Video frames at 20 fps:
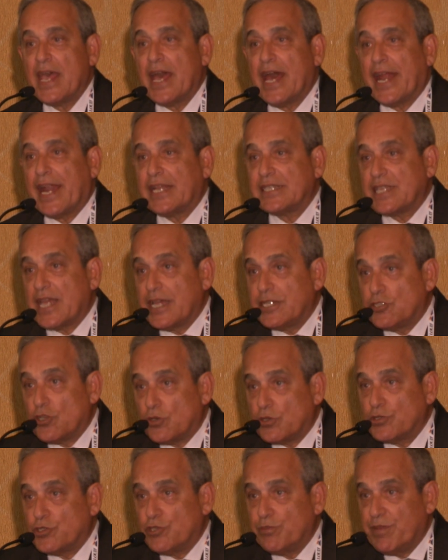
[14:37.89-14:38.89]
And as I
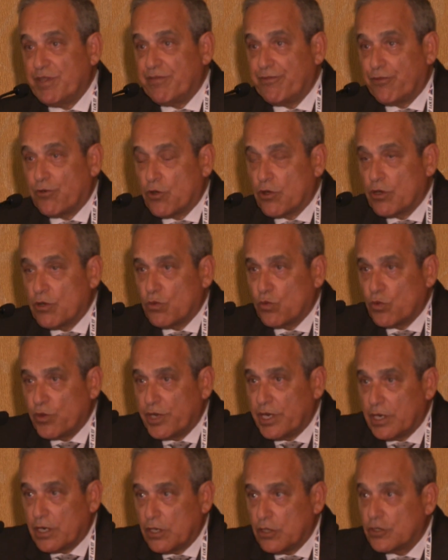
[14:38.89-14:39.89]
told you before,
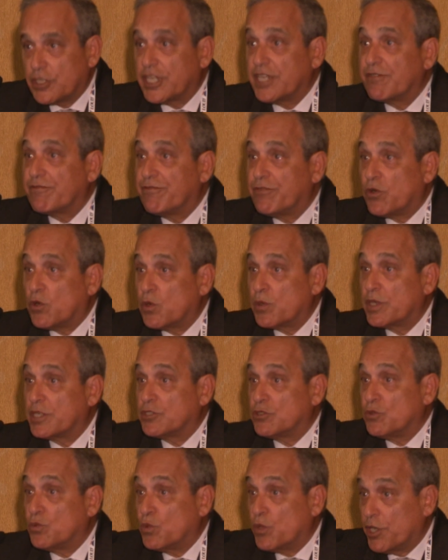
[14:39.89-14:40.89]
we are looking
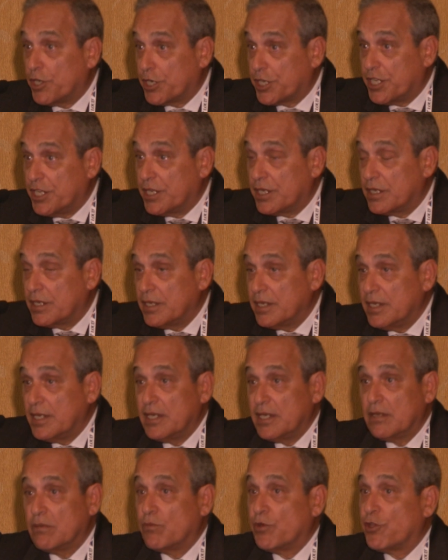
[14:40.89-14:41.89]
forward to working
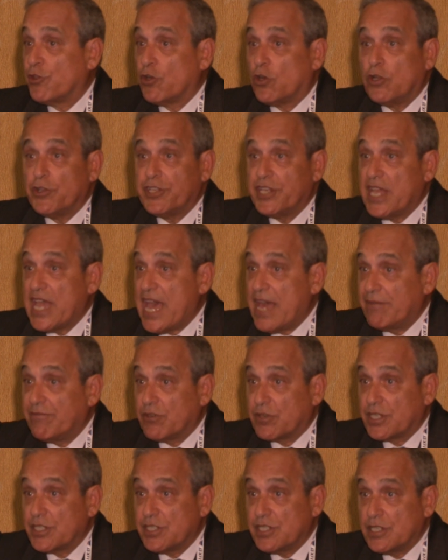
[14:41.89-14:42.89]
with all the
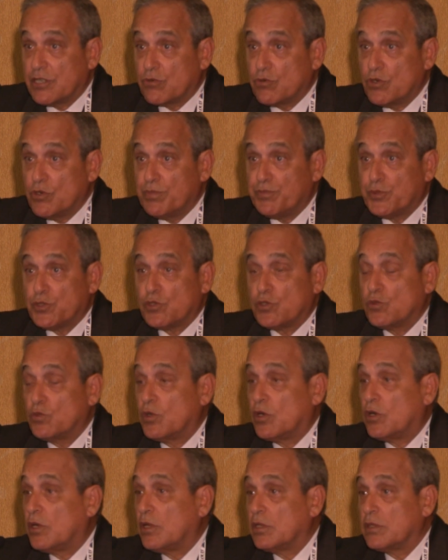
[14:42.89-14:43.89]
advocacy groups, to
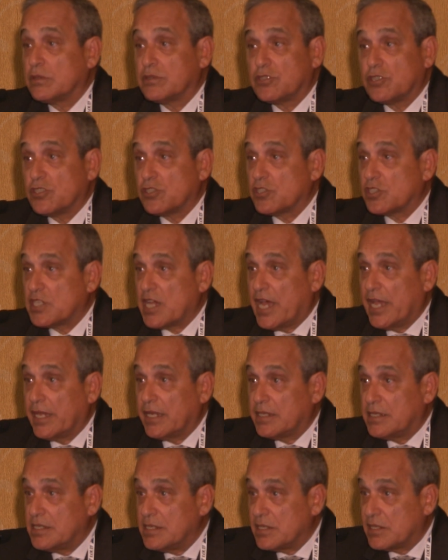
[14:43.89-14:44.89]
all
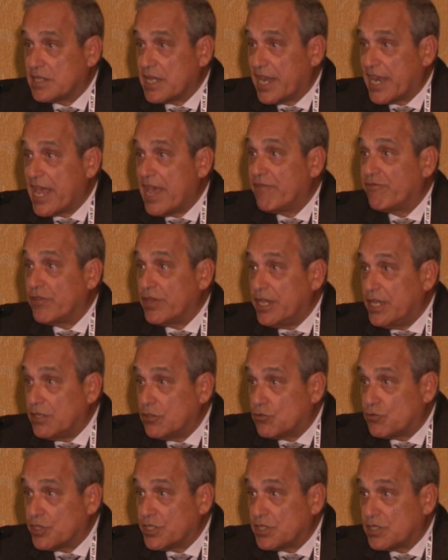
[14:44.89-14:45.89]
societies that have
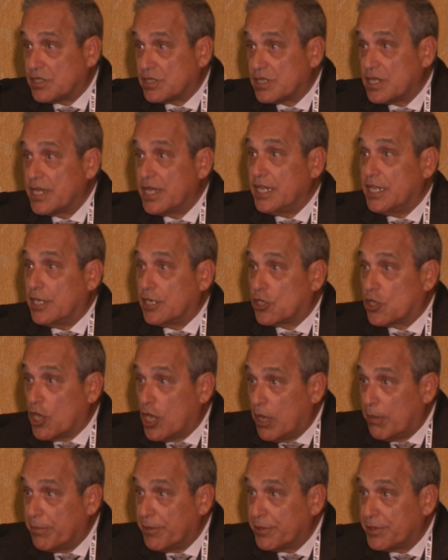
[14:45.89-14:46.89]
interests in
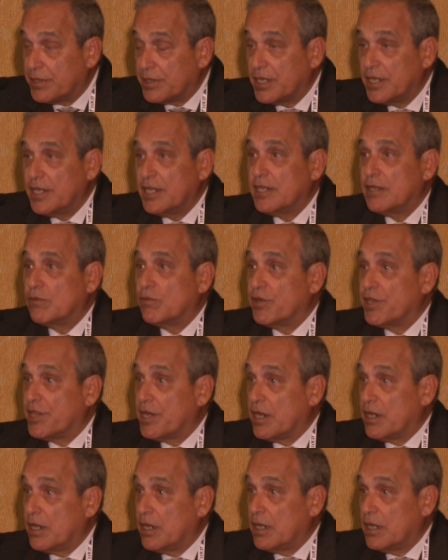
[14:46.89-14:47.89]
common with
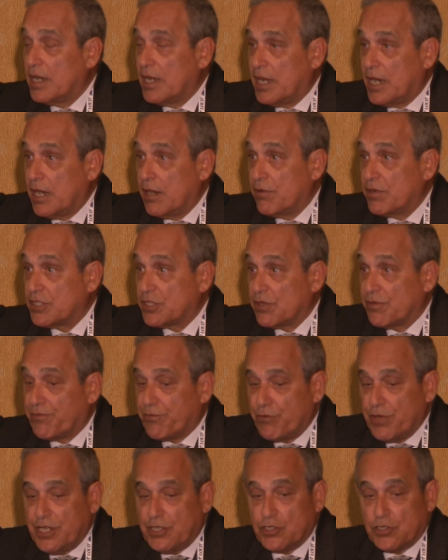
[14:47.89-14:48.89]
our areas
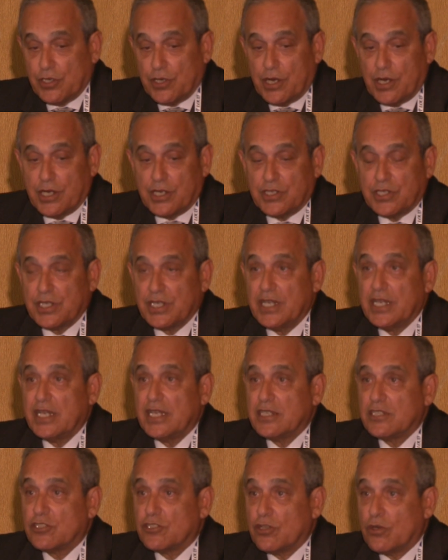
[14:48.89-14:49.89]
of research.
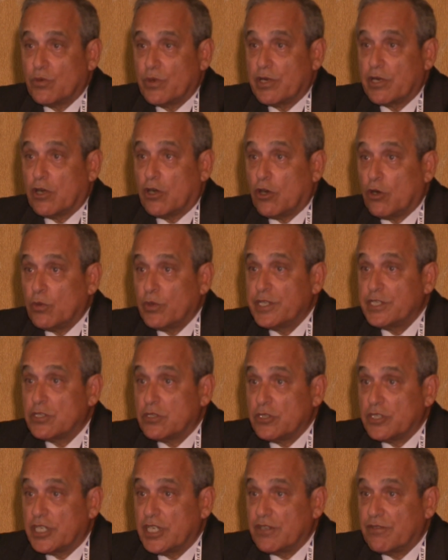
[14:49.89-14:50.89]
So we're always
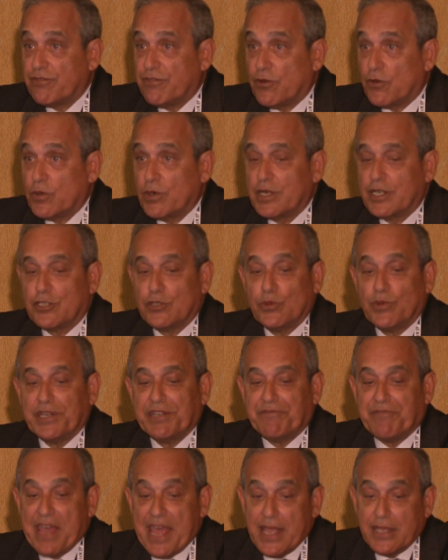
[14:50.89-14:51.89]
looking forward to
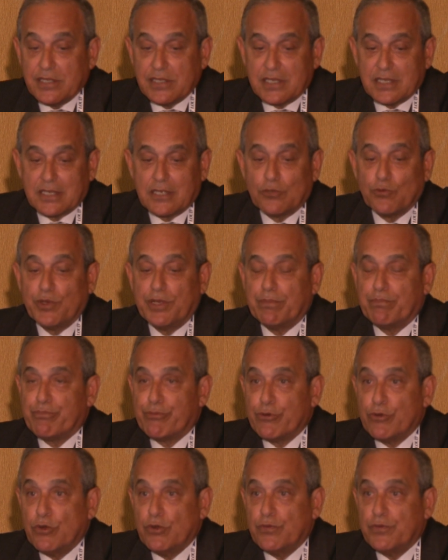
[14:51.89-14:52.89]
advance, to
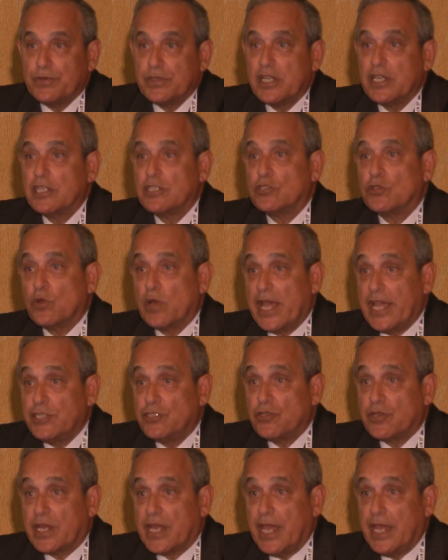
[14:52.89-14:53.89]
improve to
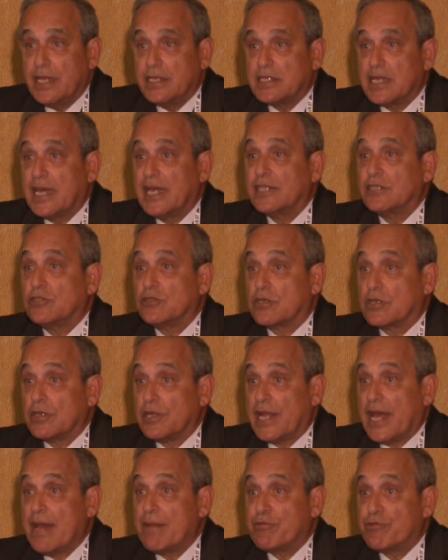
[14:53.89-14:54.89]
educate, and to
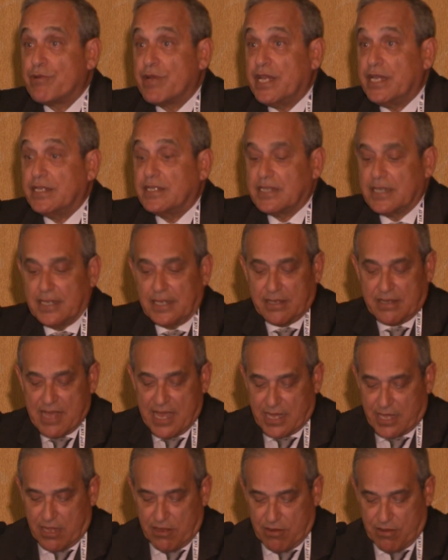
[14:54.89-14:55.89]
collaborate.
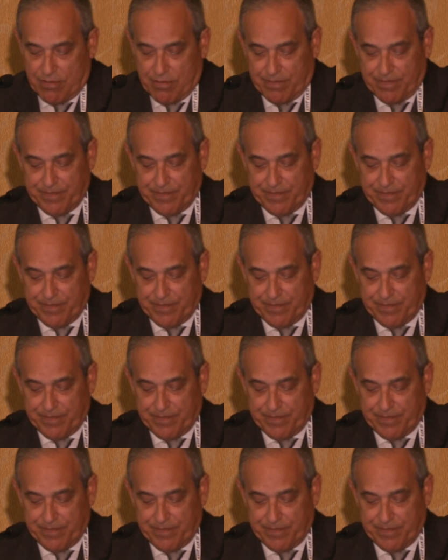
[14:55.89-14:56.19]
Thank you.